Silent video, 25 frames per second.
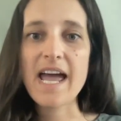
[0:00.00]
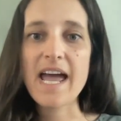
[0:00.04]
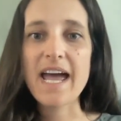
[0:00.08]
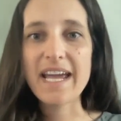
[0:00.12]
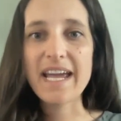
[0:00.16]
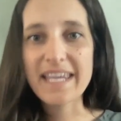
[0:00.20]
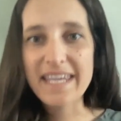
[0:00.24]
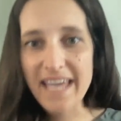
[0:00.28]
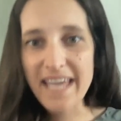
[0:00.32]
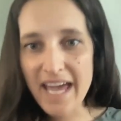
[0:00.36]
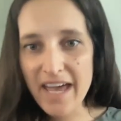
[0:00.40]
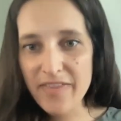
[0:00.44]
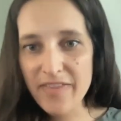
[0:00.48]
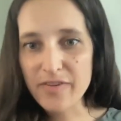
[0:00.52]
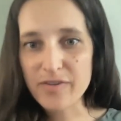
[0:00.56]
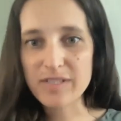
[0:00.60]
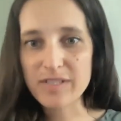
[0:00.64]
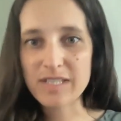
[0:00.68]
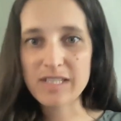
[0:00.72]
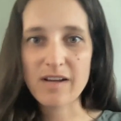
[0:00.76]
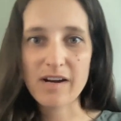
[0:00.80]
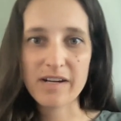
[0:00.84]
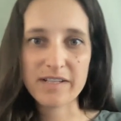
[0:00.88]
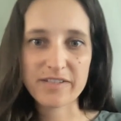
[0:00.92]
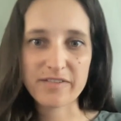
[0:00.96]
Again,
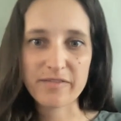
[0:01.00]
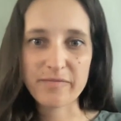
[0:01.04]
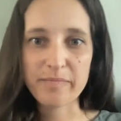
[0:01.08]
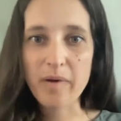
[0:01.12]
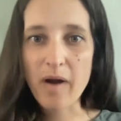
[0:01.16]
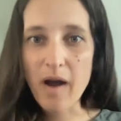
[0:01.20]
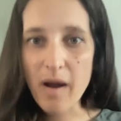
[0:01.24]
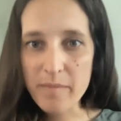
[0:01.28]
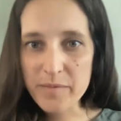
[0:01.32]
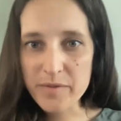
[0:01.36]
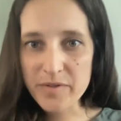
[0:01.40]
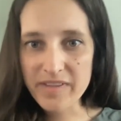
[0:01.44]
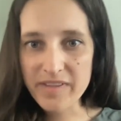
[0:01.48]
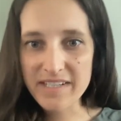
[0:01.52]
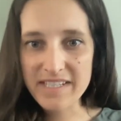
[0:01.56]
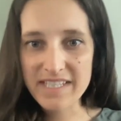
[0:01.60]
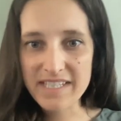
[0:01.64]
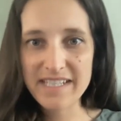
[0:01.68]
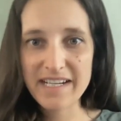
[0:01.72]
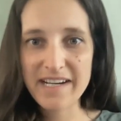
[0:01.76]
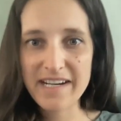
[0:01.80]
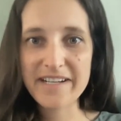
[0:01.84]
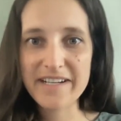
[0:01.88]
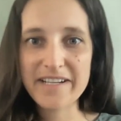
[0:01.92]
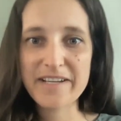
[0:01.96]
there's lots of problems with this
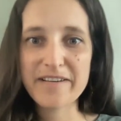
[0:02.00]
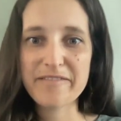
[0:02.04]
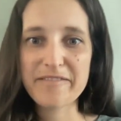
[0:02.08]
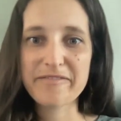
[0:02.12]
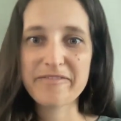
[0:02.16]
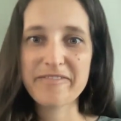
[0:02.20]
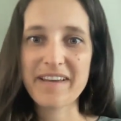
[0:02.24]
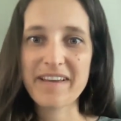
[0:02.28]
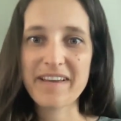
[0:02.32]
narrative